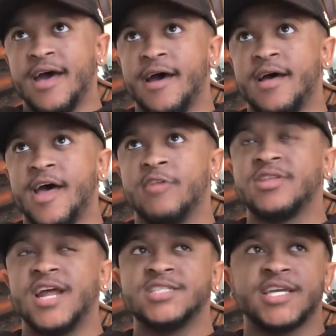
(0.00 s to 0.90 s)
health and
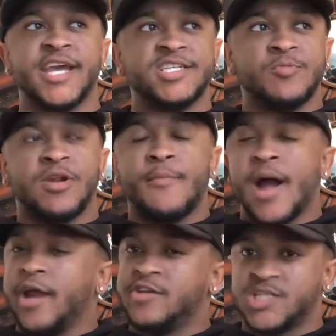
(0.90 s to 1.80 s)
education with a
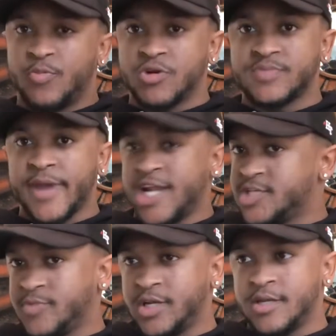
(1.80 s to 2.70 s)
minor in sports
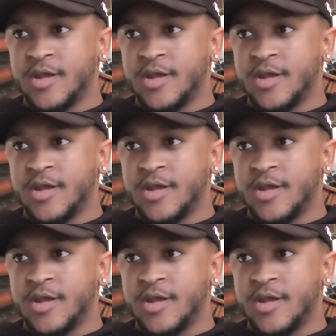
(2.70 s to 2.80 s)
management,